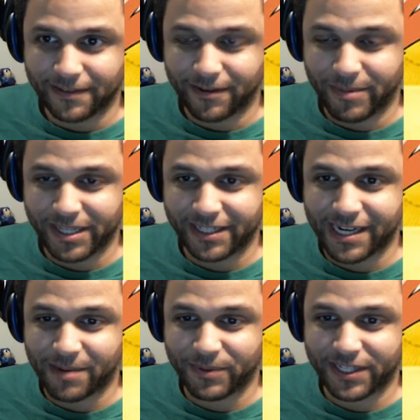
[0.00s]
Well, I'm at the
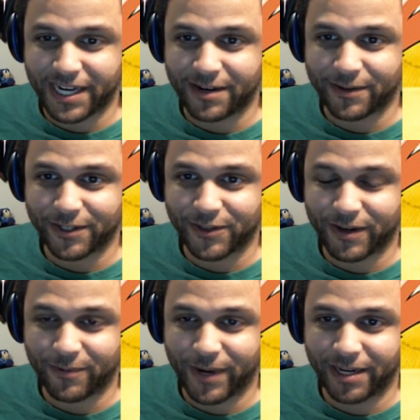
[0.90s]
top of the tower, so
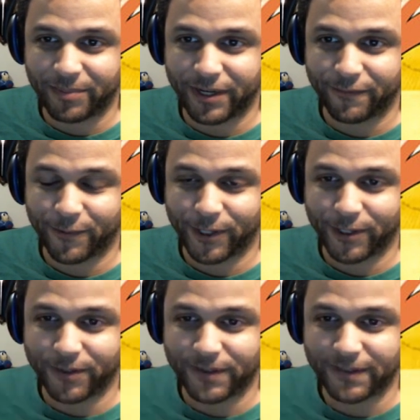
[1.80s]
I'll wait up here for you.